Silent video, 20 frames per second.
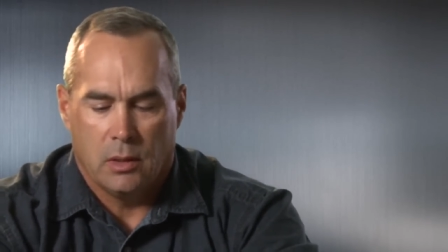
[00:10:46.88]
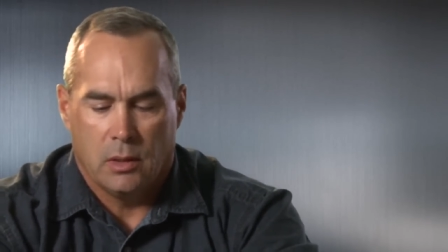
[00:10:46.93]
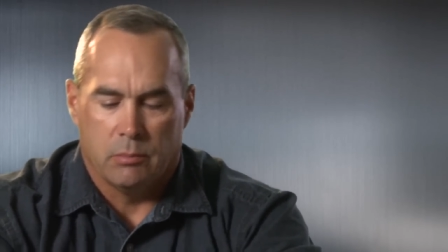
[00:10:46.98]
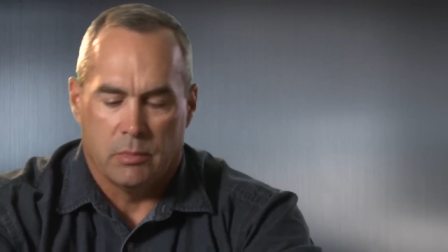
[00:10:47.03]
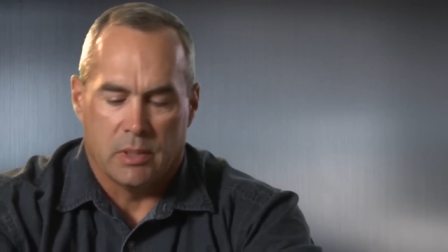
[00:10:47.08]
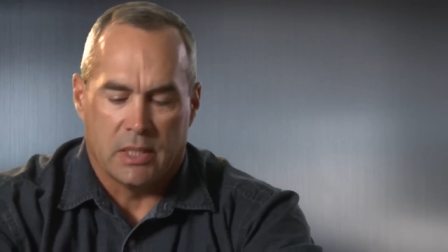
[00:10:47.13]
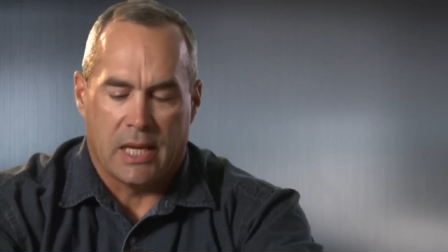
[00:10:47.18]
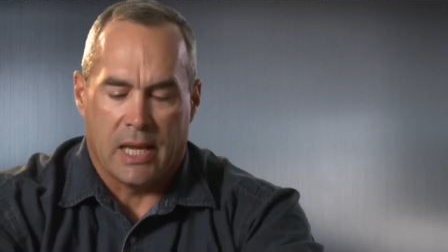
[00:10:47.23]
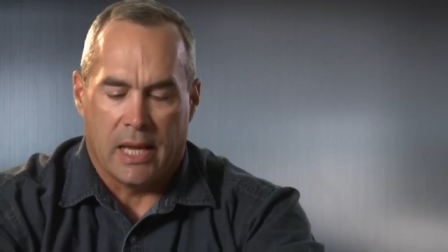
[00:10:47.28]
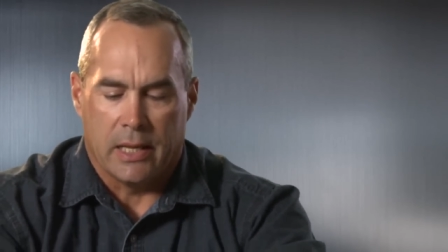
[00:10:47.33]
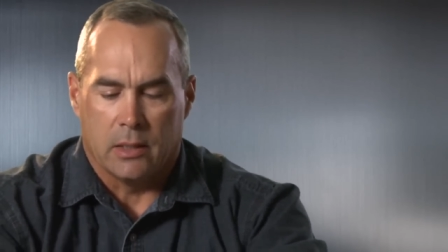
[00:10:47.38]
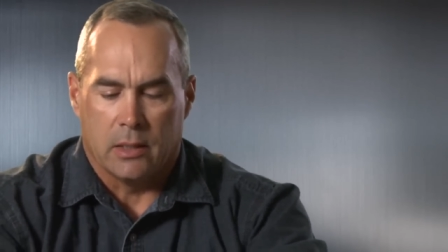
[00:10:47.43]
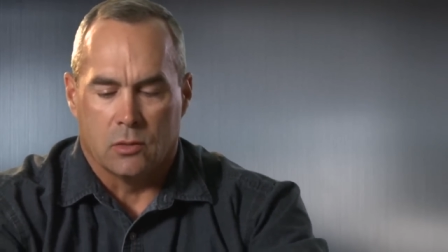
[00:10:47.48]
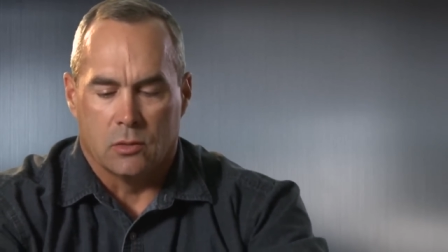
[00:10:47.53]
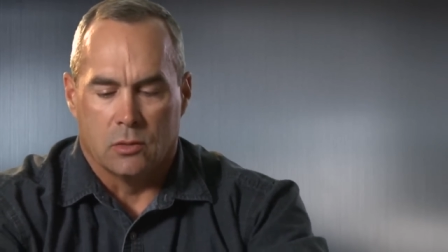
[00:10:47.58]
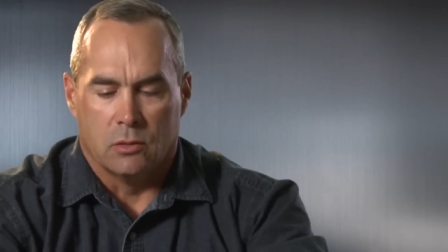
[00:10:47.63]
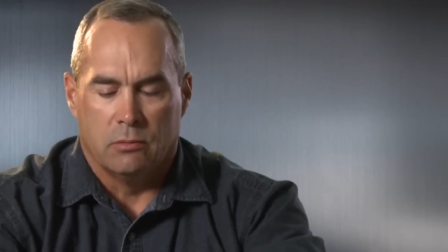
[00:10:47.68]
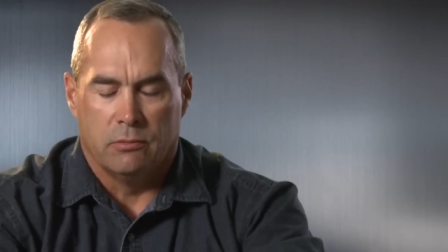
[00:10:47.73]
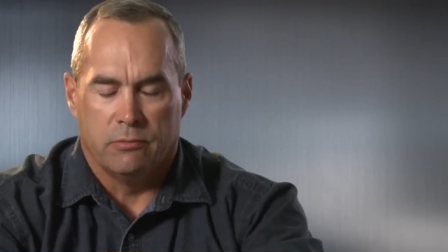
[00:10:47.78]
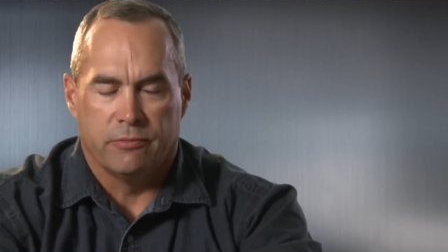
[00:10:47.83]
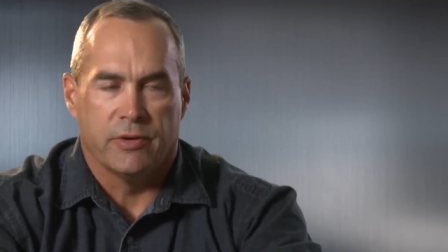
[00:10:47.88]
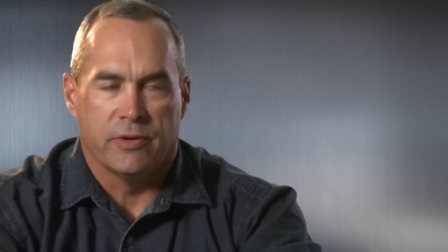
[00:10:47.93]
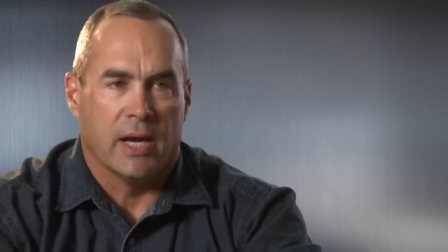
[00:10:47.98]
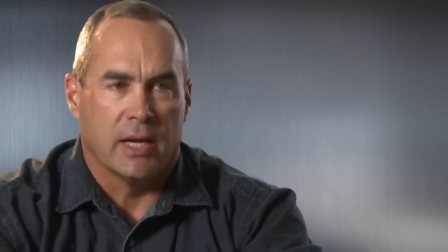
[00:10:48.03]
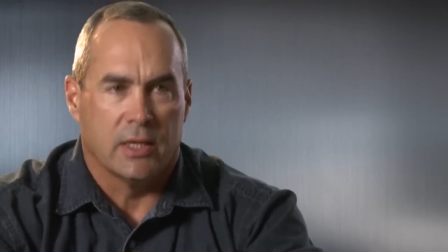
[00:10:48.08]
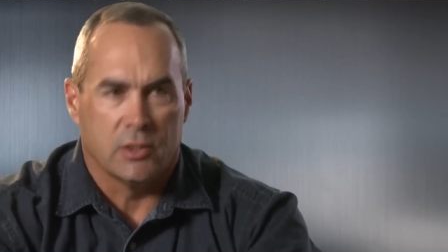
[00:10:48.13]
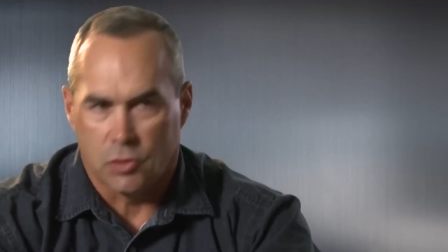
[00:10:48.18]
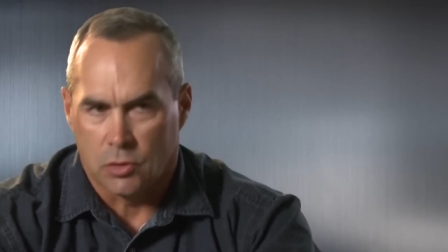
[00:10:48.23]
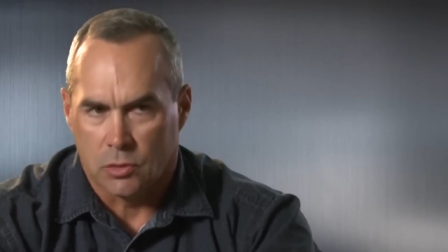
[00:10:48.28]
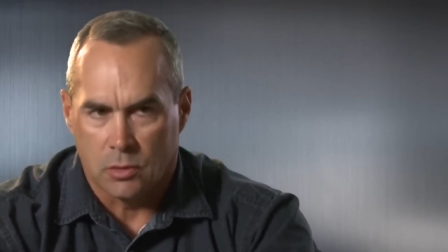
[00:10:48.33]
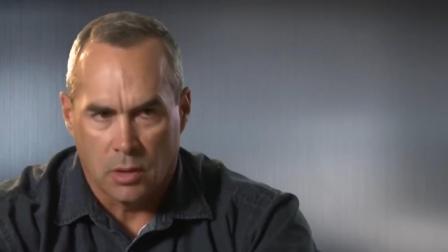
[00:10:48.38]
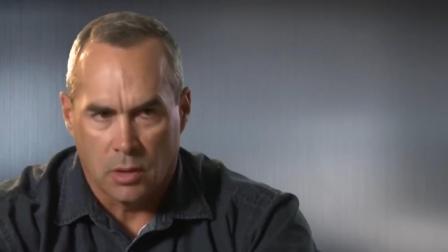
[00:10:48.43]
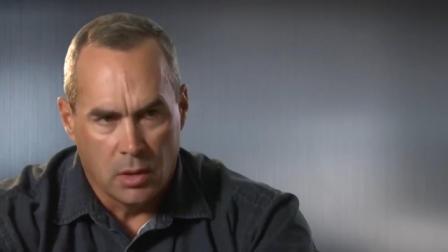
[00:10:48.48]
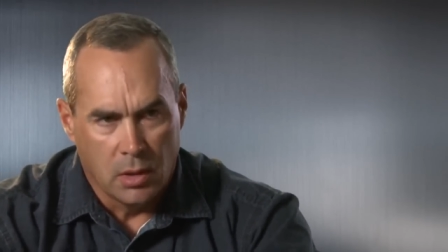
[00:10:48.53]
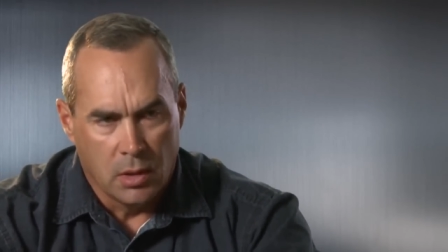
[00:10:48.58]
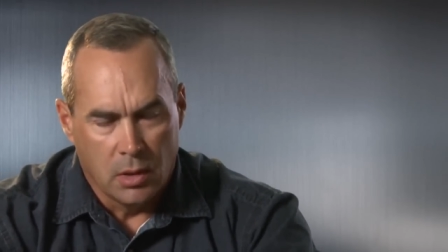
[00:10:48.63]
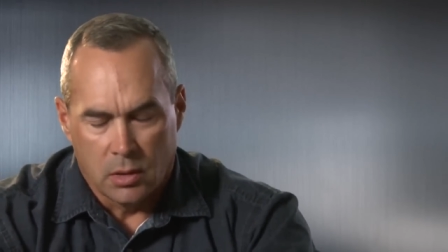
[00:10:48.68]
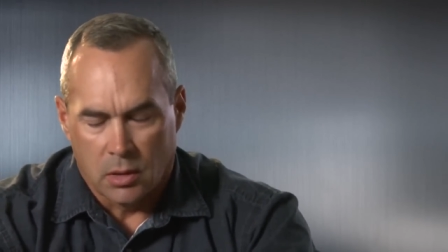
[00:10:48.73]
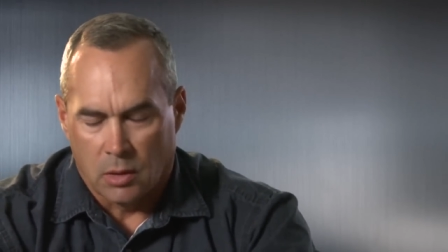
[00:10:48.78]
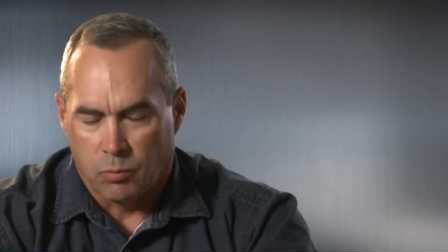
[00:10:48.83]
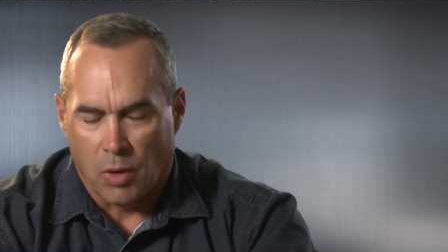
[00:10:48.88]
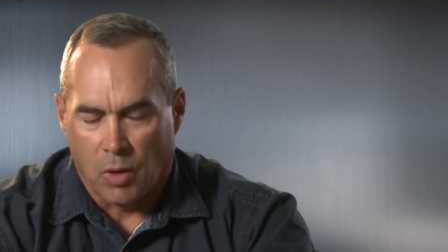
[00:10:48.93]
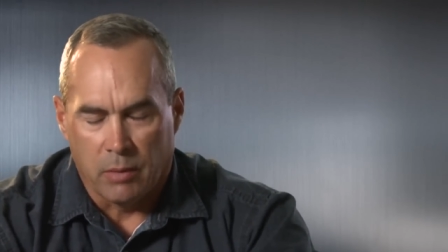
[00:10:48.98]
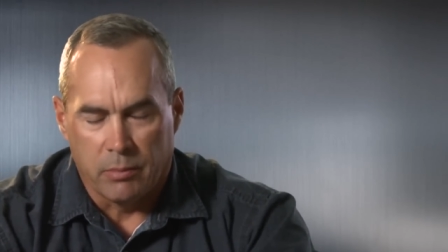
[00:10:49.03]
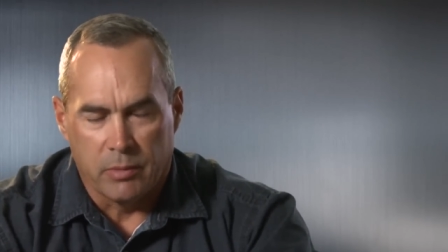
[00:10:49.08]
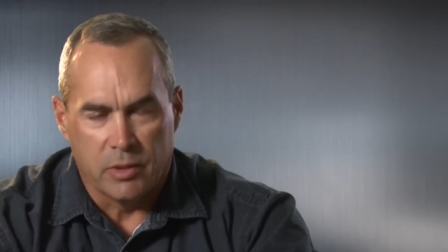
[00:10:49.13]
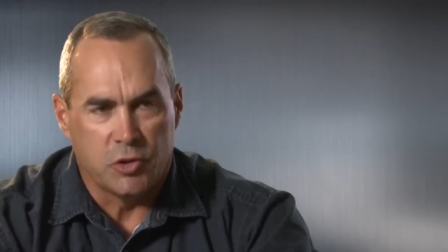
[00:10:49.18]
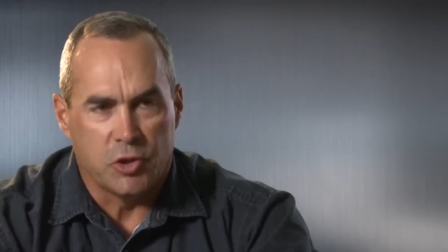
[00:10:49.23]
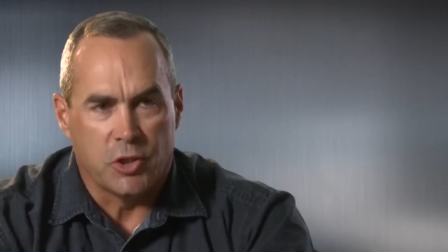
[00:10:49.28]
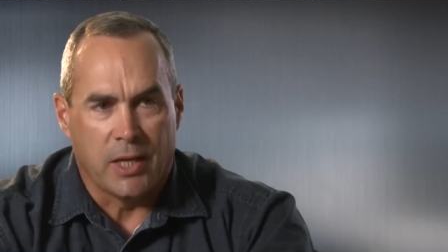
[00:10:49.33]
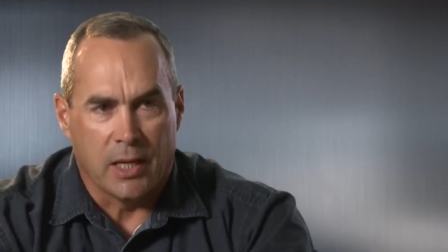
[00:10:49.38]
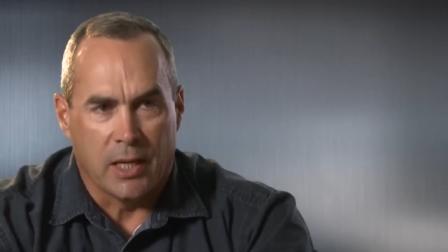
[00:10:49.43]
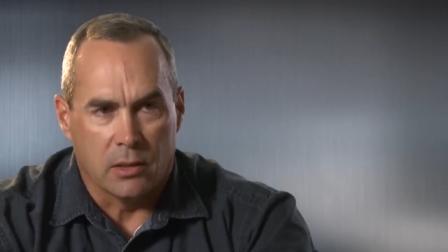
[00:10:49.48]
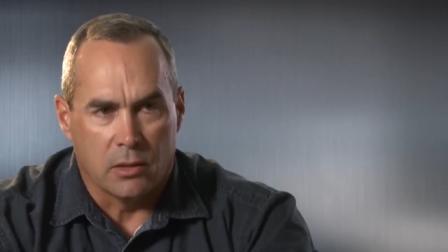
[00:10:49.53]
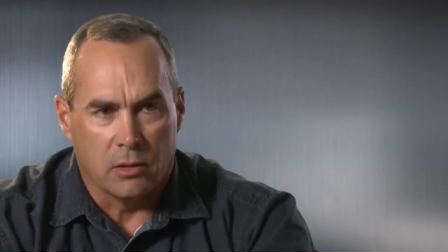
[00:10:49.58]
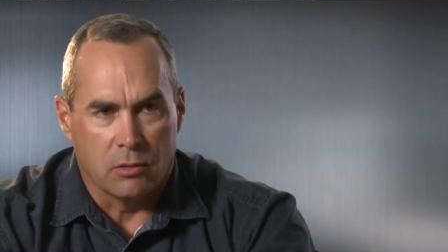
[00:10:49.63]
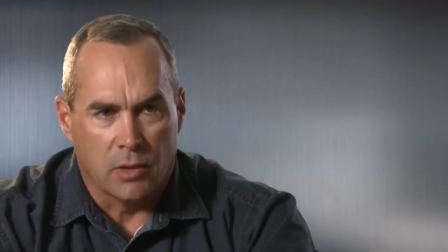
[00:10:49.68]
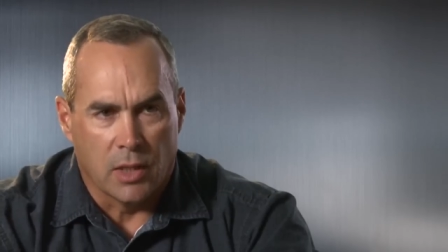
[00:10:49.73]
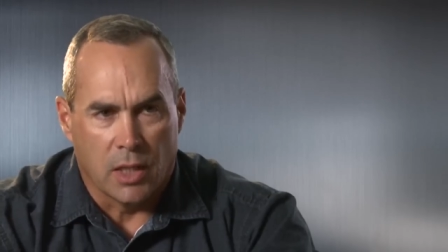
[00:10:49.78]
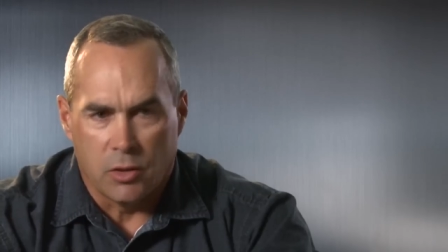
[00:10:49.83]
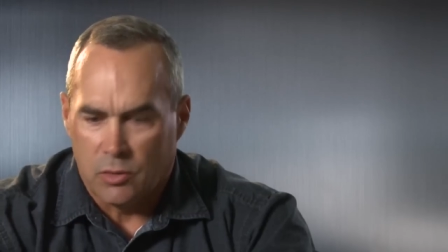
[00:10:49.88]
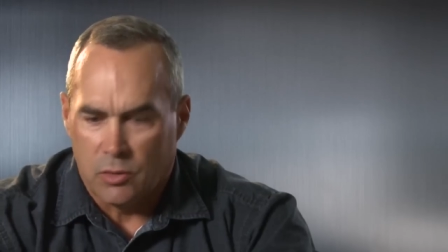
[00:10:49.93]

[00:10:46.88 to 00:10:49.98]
mechanical fashion. The problem is you can't do that.